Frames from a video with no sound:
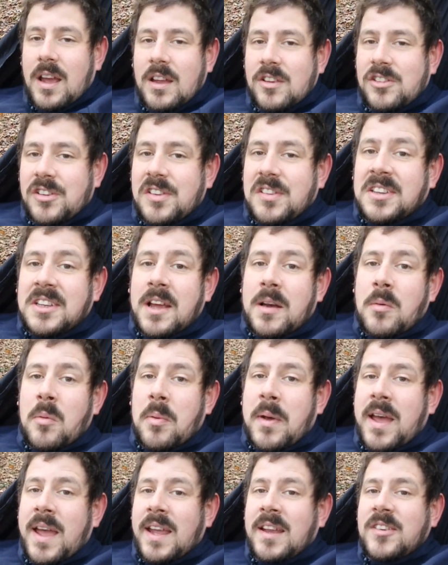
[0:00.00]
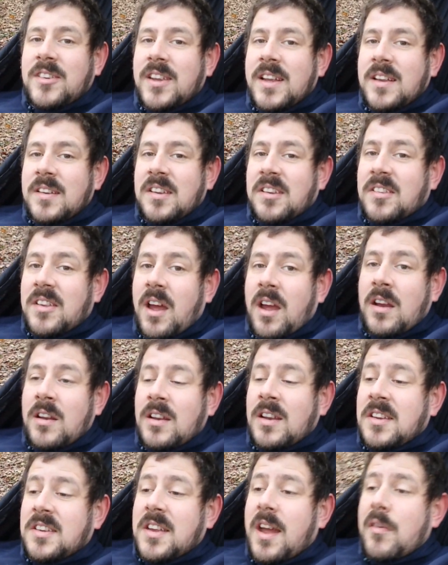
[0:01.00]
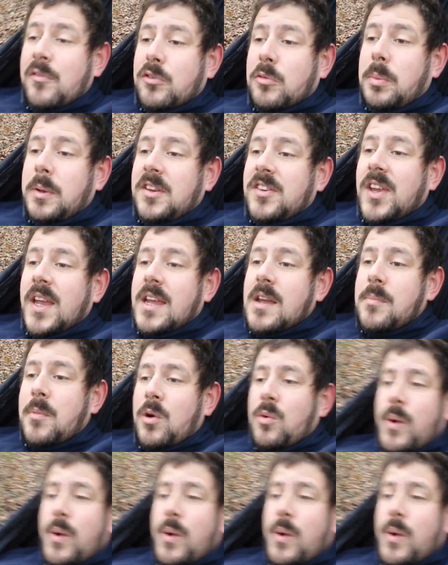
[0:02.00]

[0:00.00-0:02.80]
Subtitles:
As you see, I'm about 18 stone and it's comfortably taking